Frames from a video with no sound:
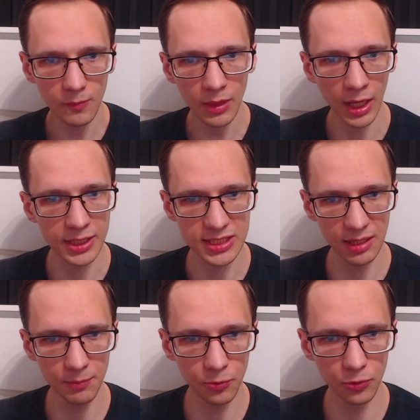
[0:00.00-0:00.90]
at some
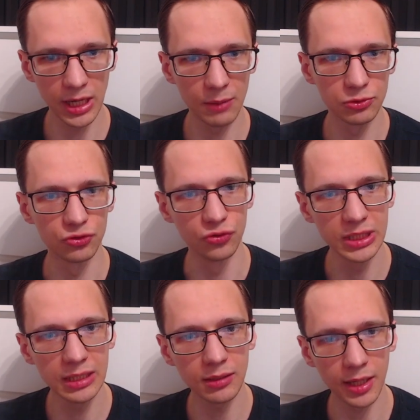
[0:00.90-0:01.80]
point, I would really
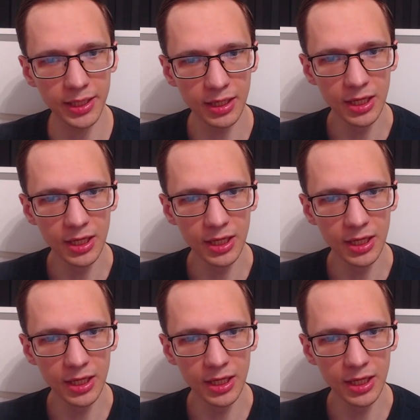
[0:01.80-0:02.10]
like